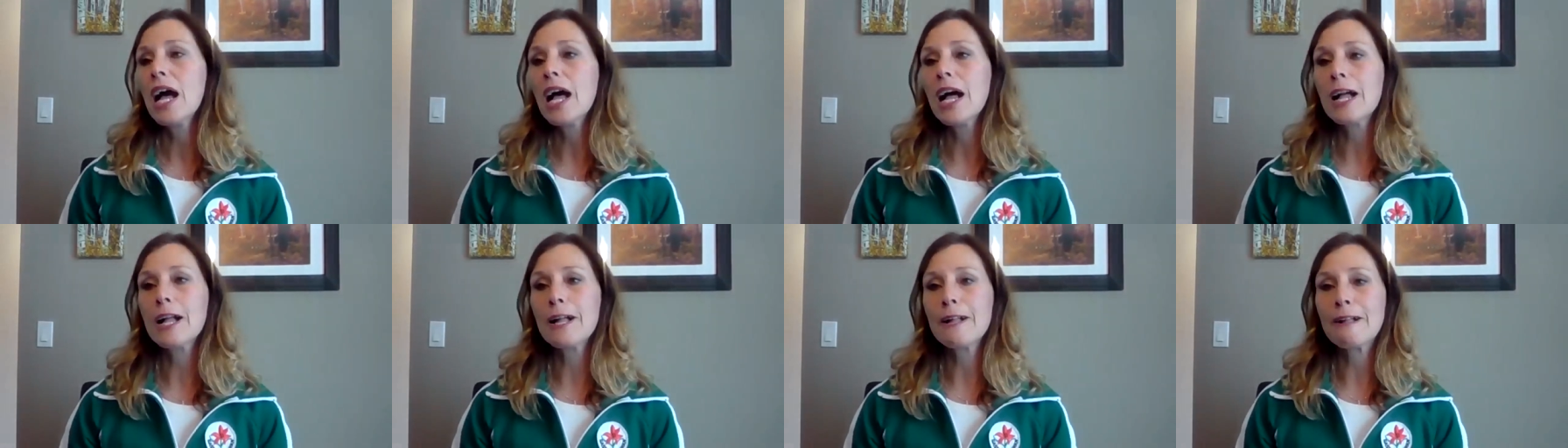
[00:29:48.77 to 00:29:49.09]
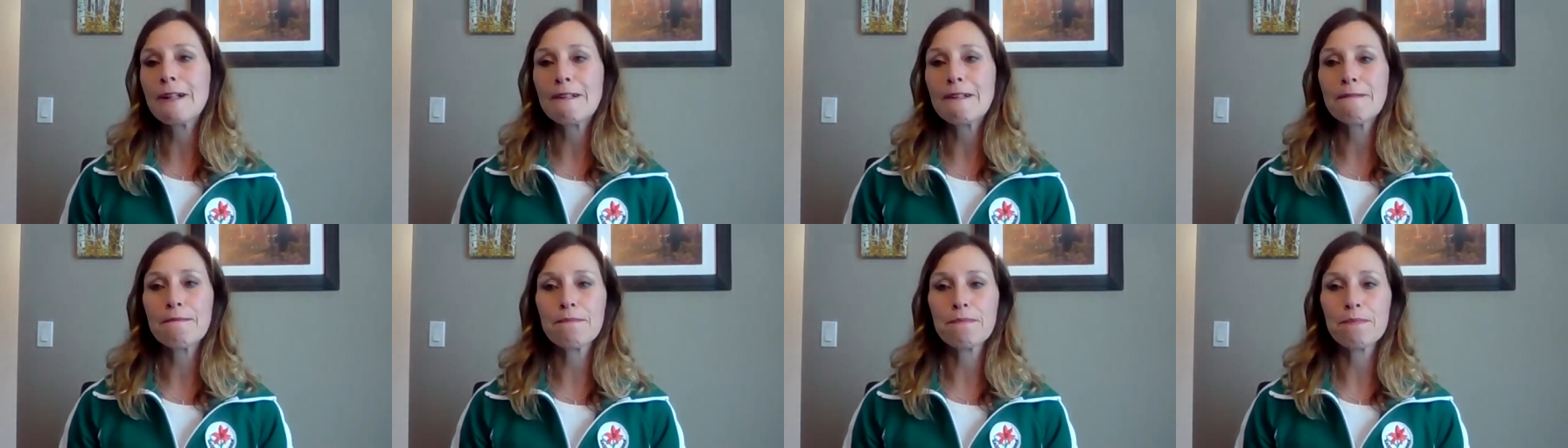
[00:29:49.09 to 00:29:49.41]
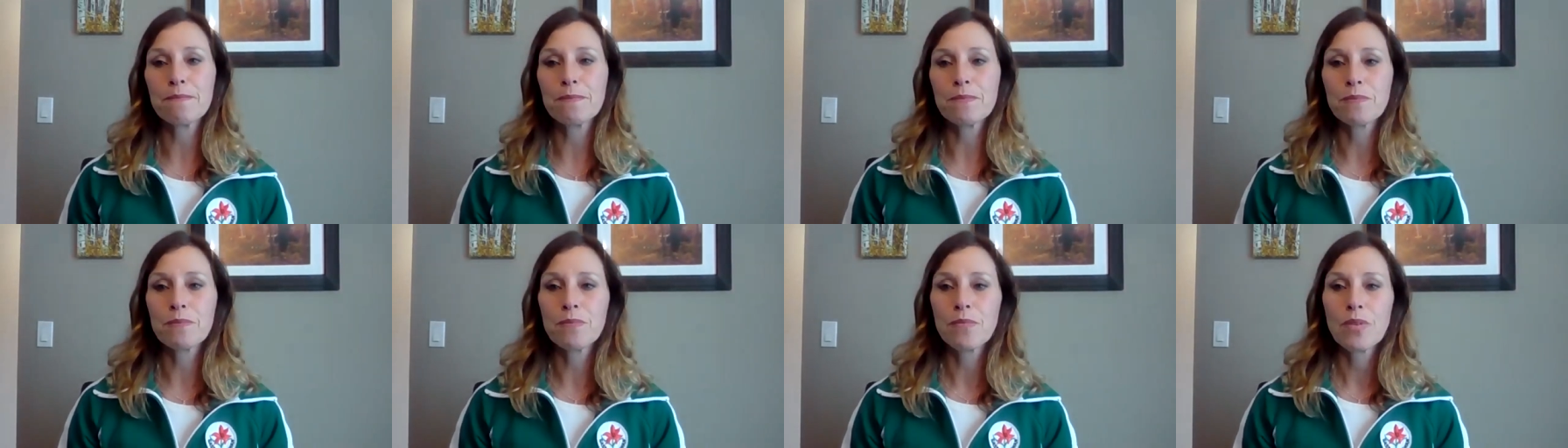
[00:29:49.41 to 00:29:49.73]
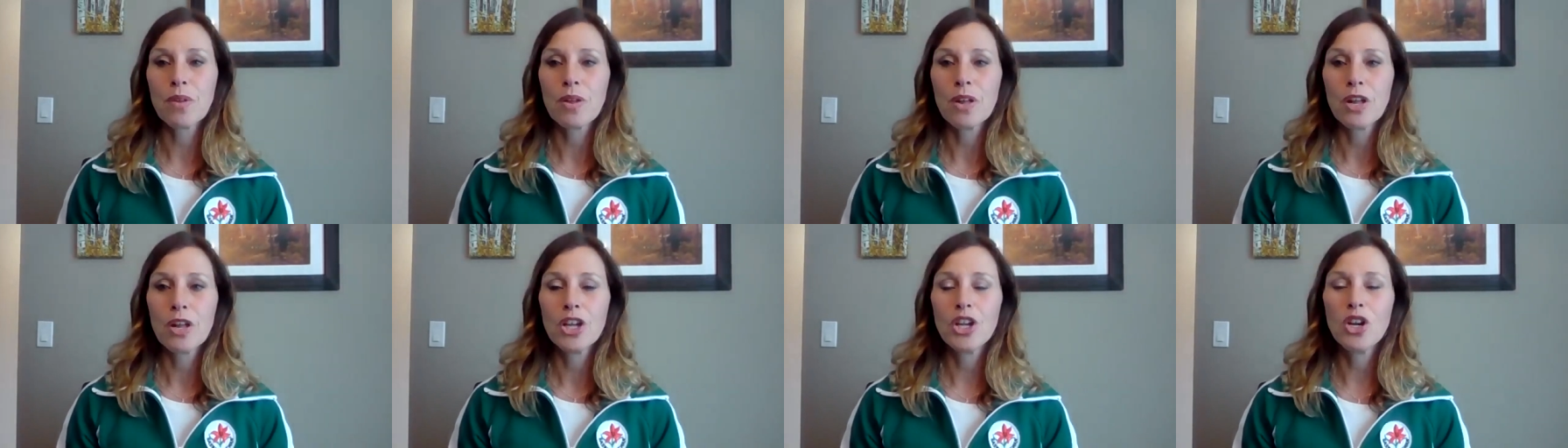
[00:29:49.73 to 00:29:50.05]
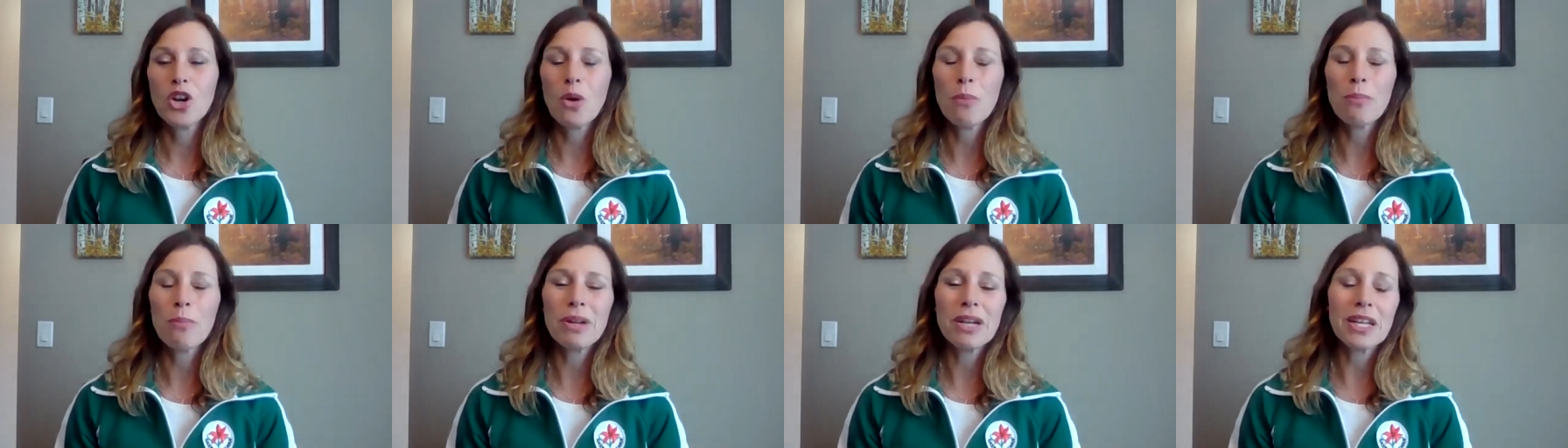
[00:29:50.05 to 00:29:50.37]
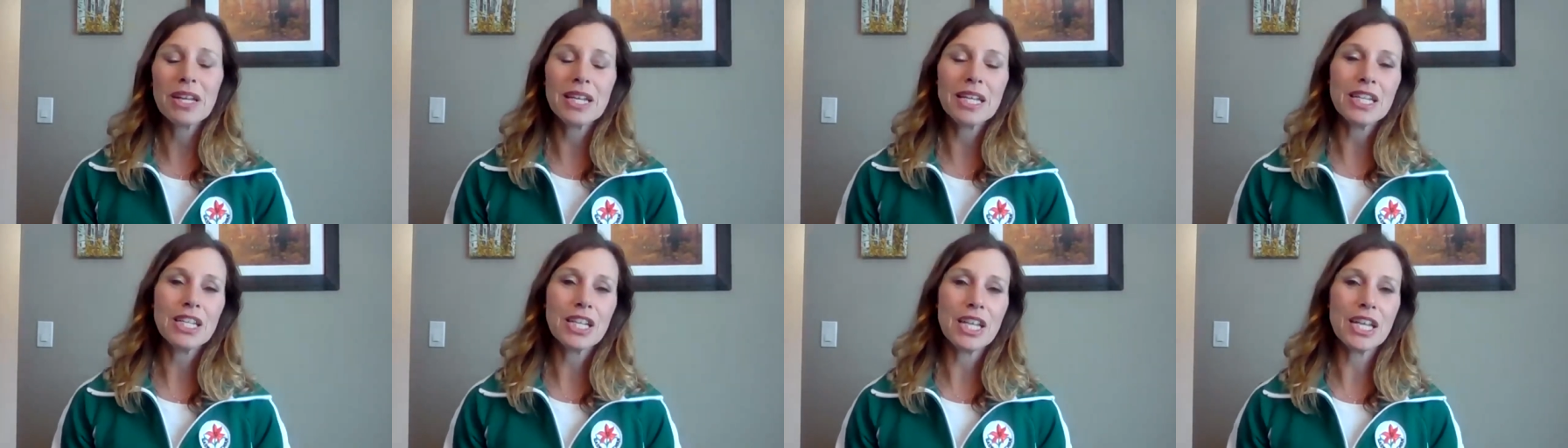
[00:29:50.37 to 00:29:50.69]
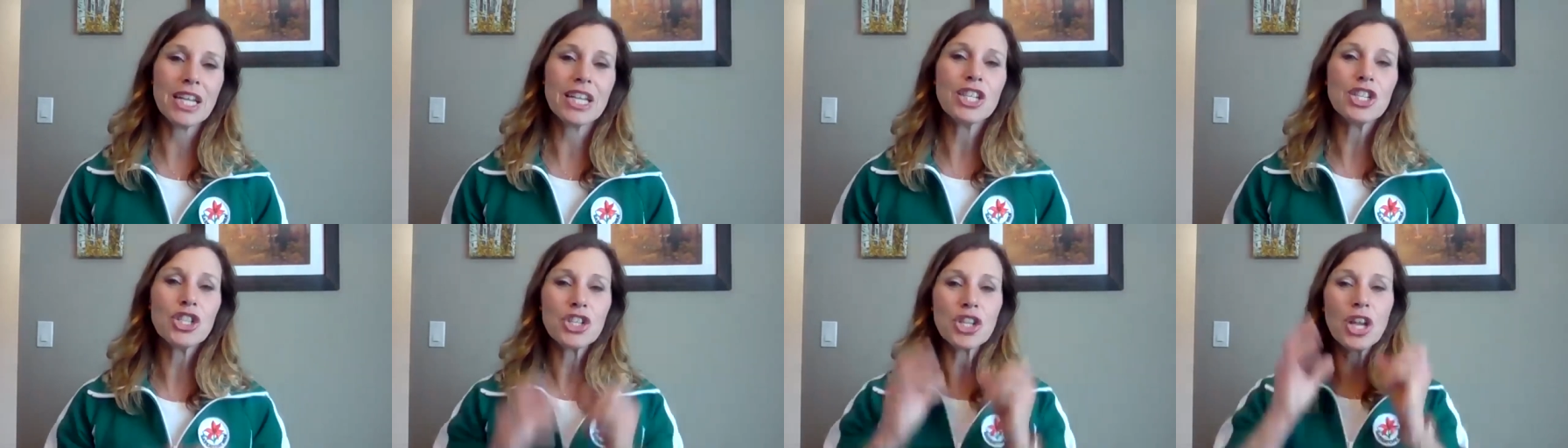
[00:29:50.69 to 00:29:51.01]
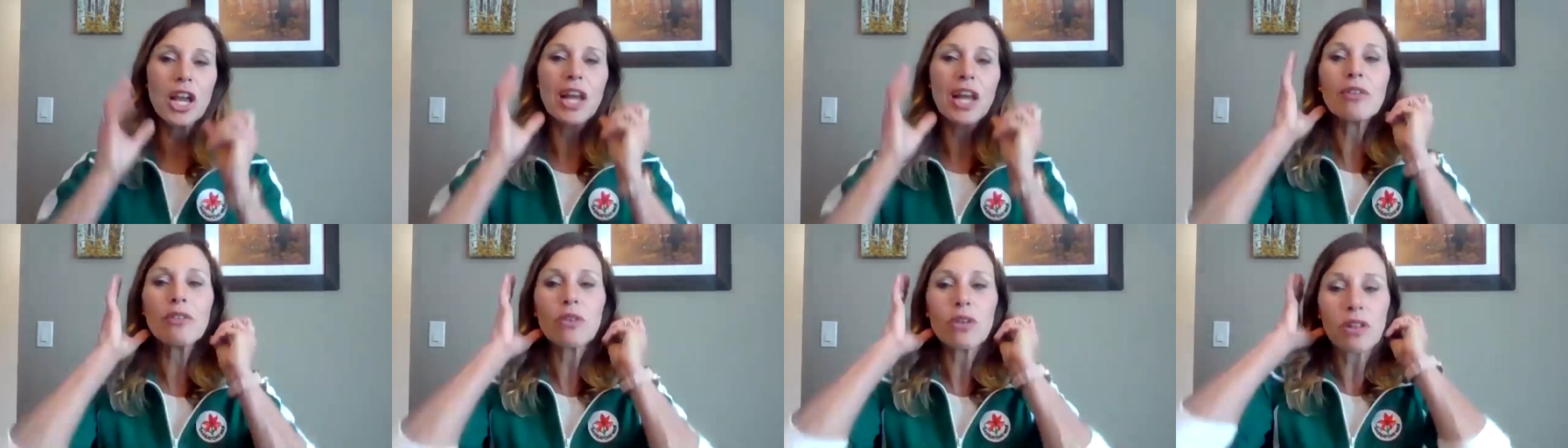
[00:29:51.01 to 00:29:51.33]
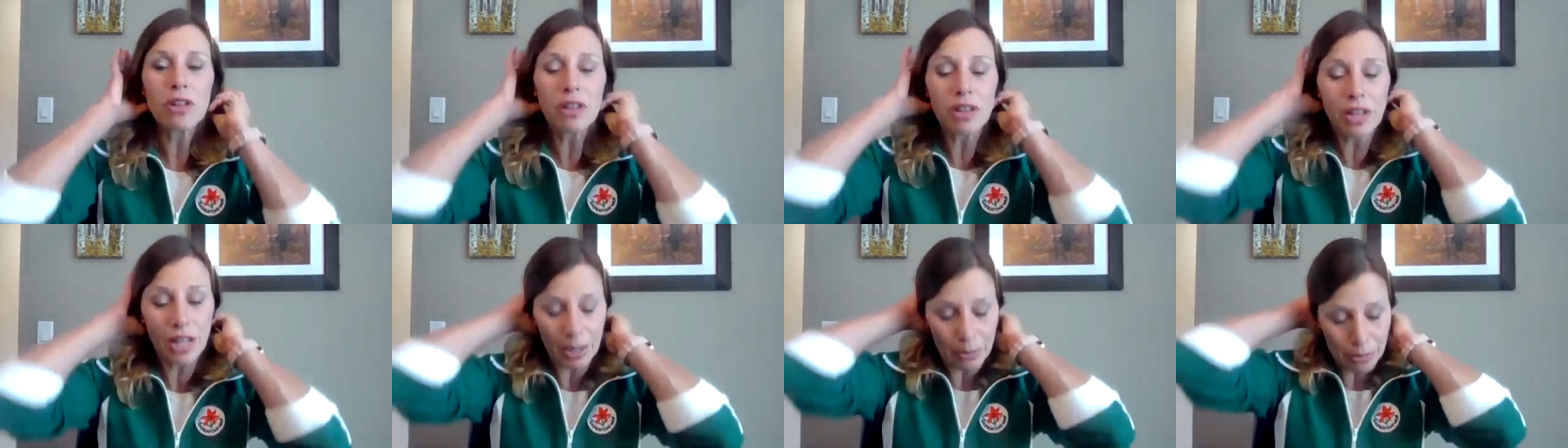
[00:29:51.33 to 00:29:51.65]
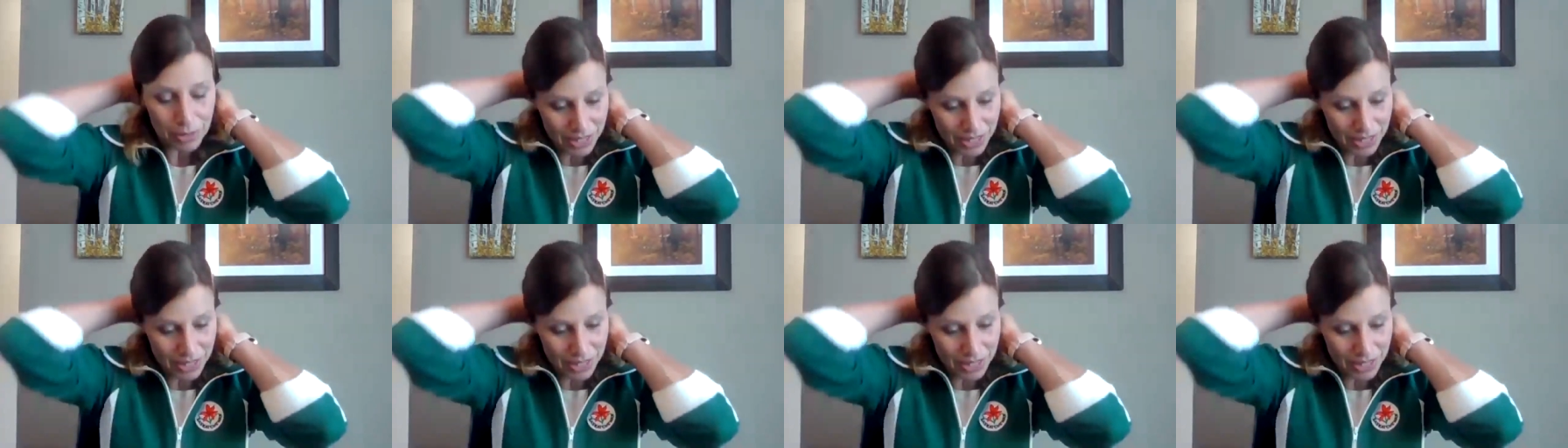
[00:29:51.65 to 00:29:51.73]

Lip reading: But in general,